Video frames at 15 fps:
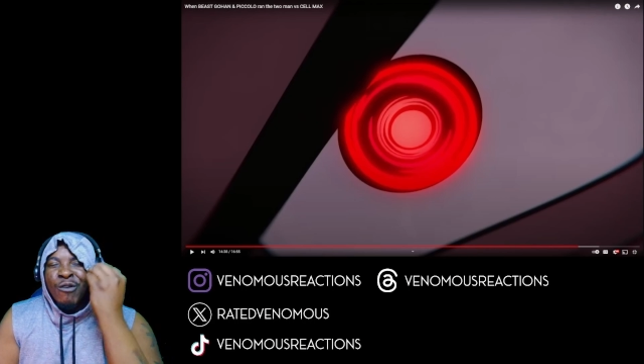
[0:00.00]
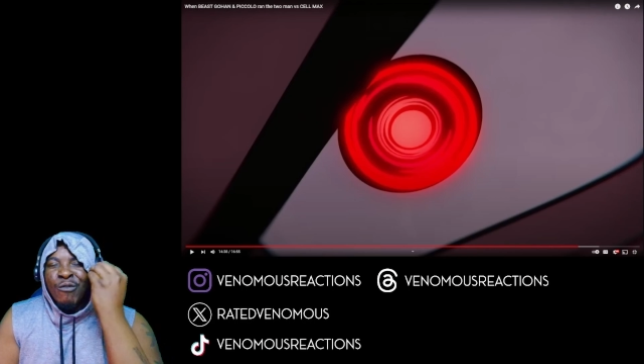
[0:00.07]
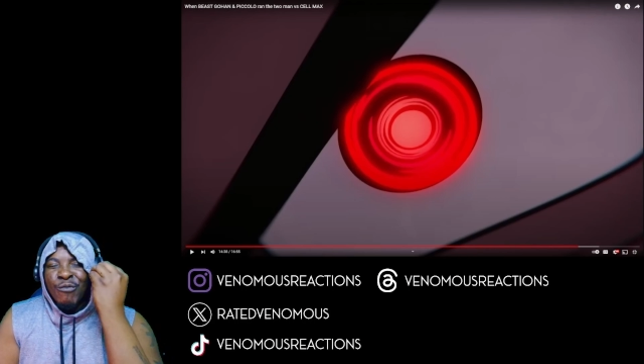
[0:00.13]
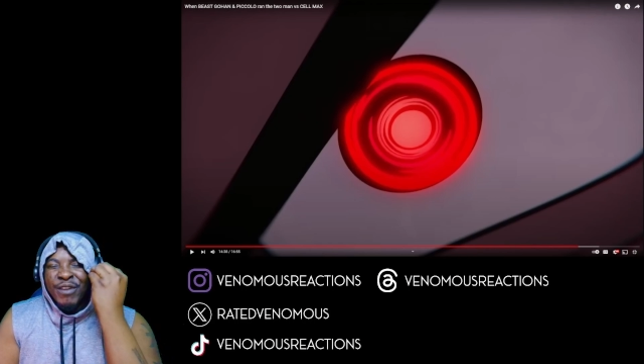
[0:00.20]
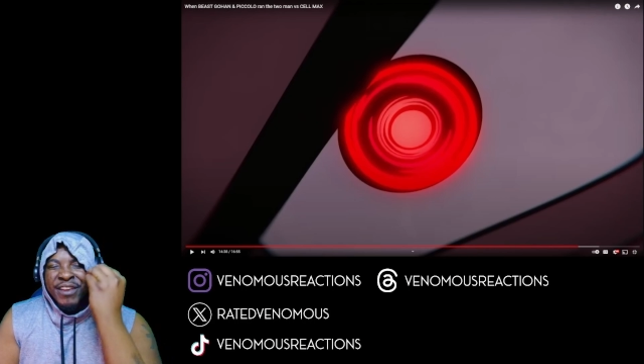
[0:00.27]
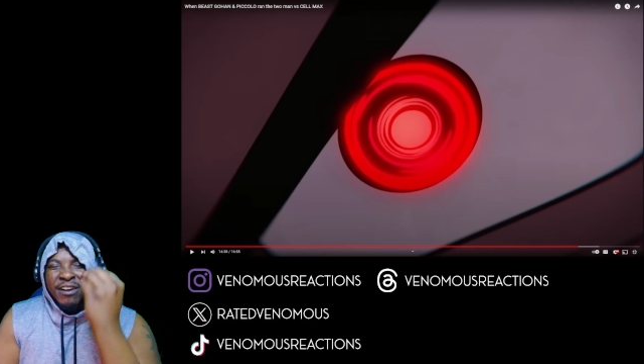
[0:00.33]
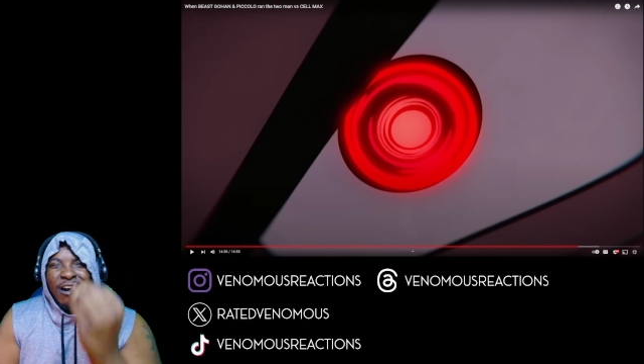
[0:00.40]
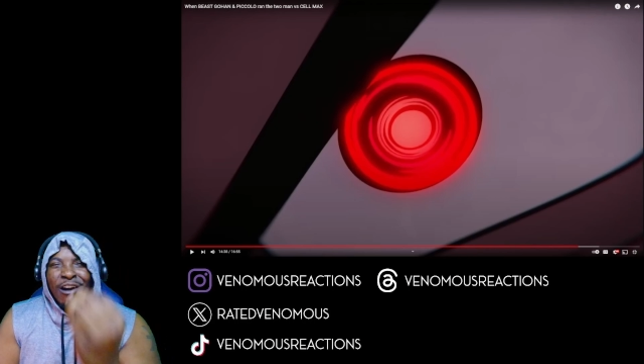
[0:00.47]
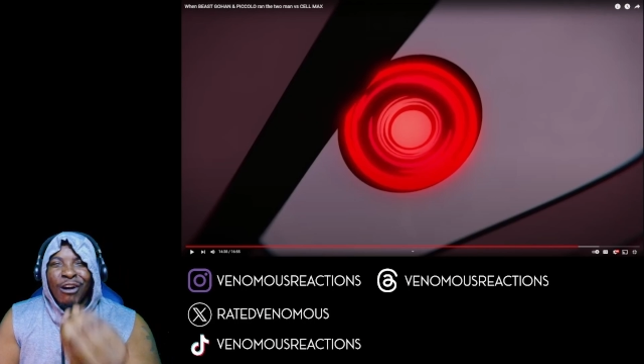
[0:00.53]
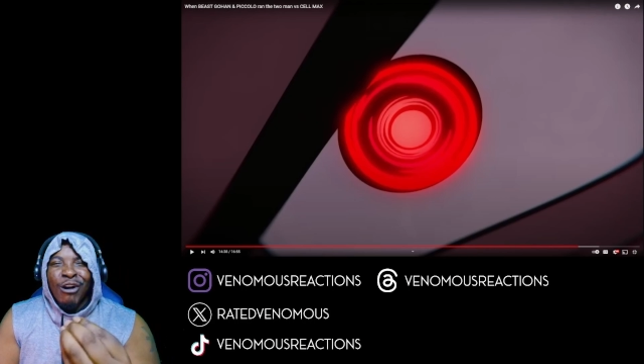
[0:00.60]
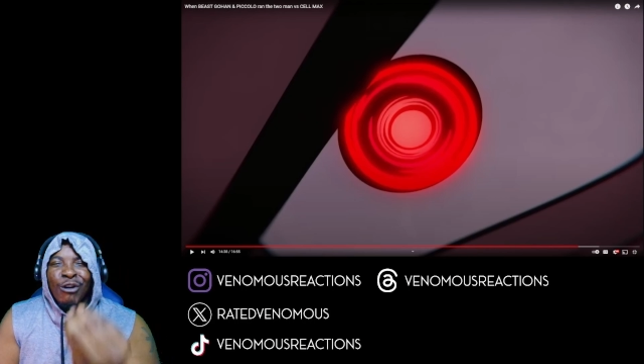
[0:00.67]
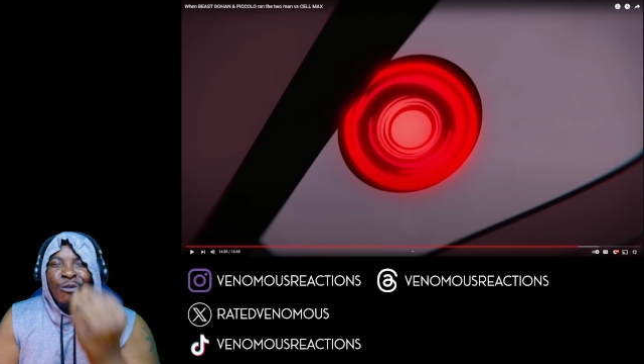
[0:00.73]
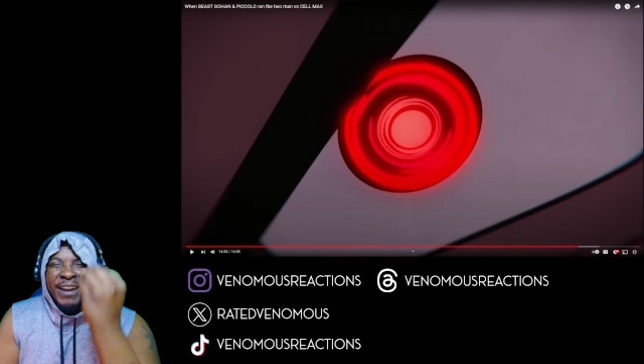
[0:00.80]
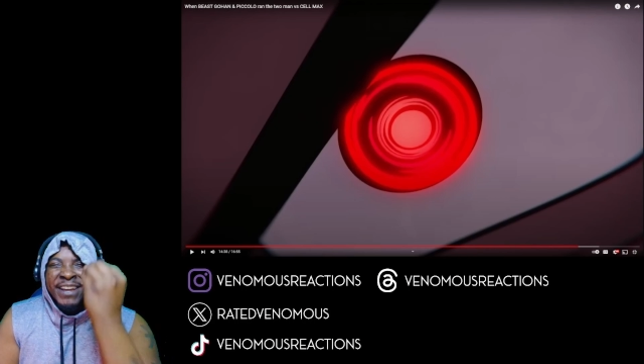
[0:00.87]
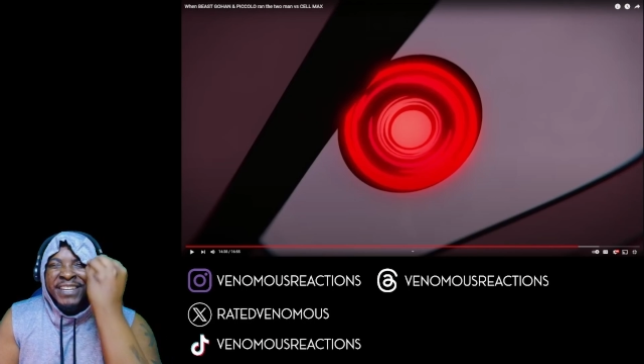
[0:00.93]
we
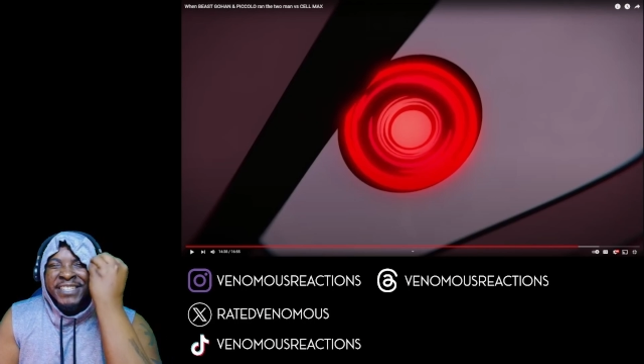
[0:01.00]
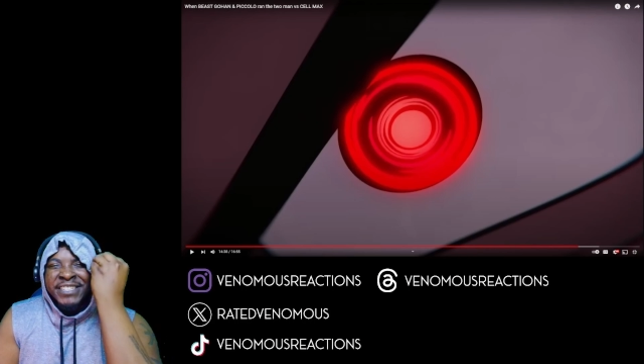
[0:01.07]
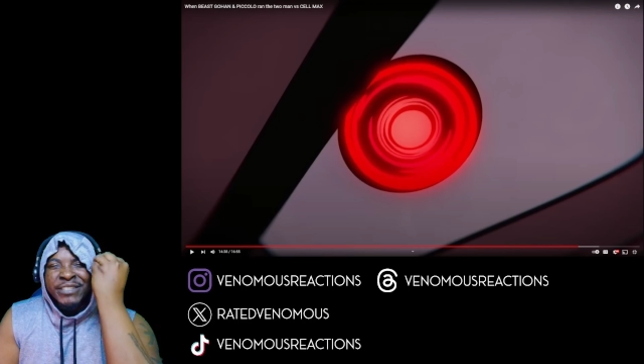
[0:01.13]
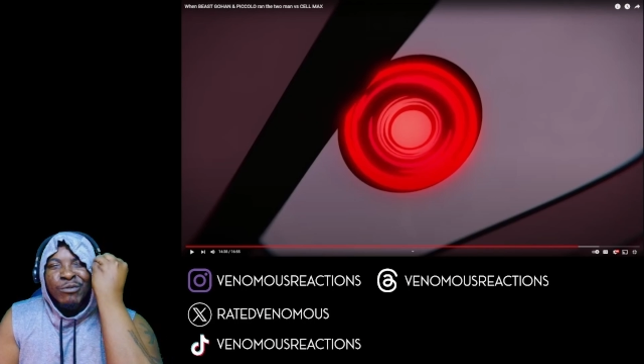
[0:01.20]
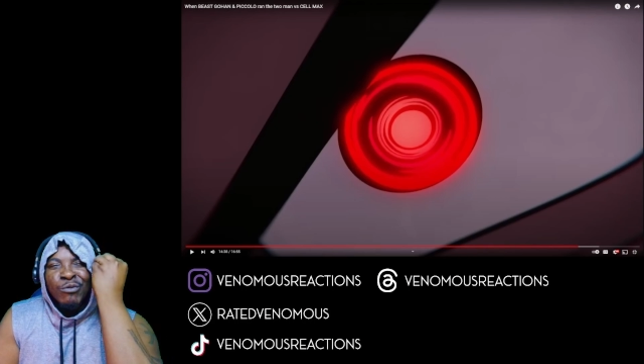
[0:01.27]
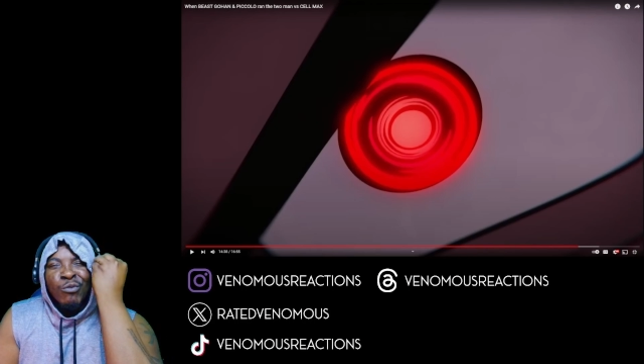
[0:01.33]
always